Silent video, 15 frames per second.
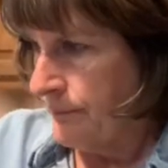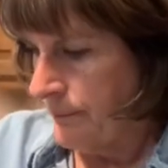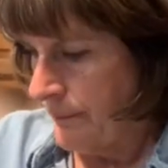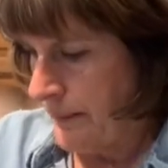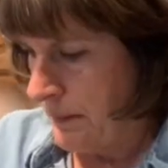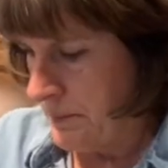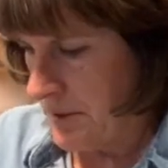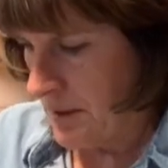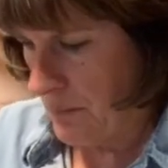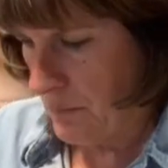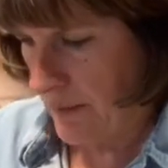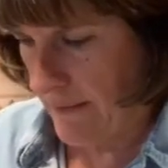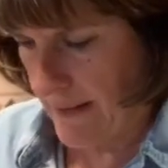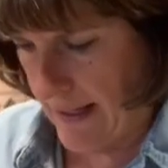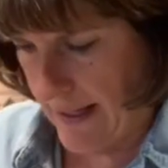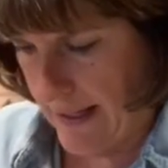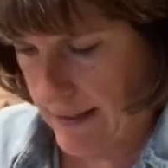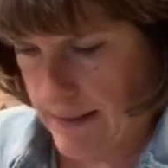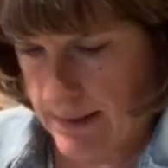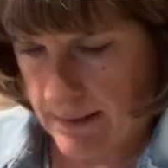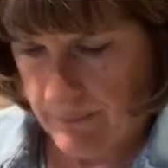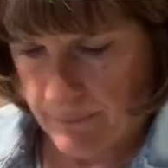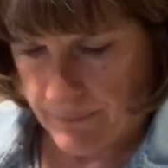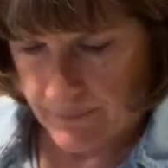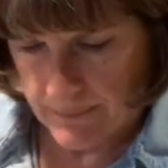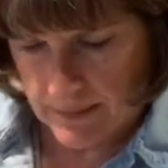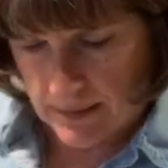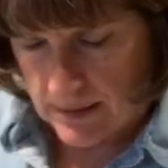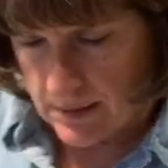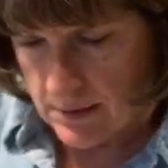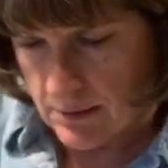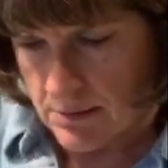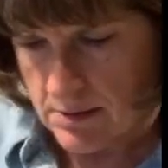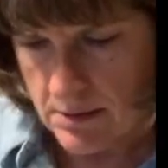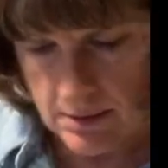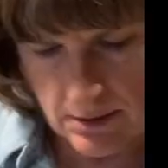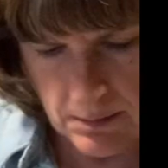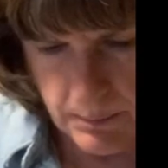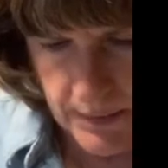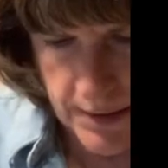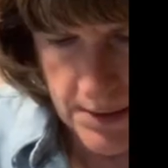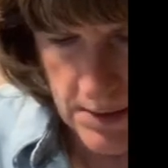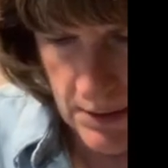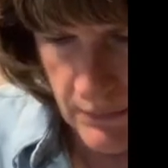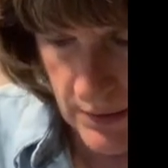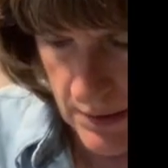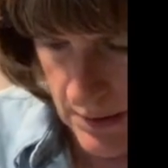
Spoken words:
I'm done with that. There's a little piece of it